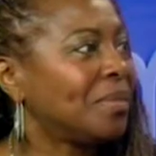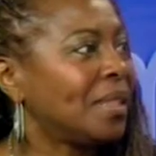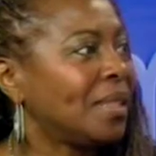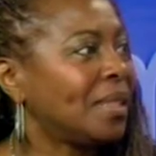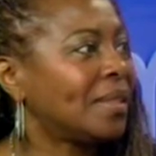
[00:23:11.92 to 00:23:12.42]

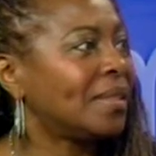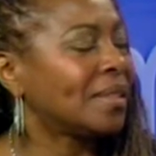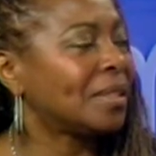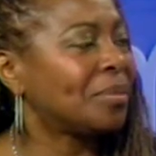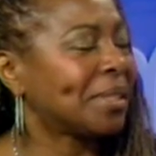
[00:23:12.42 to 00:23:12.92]
get here and
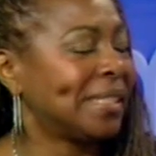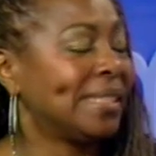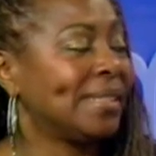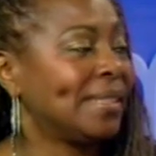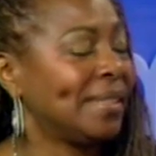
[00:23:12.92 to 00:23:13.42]

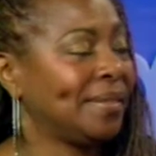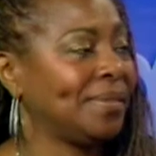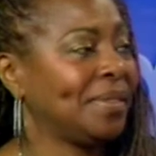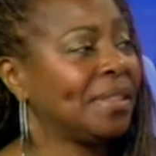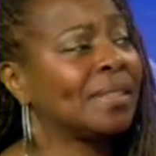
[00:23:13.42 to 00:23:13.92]
experience it
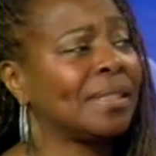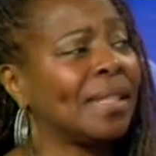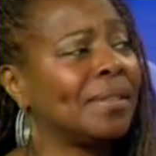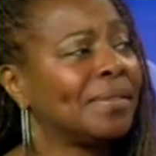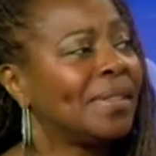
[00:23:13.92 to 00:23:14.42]
for yourself.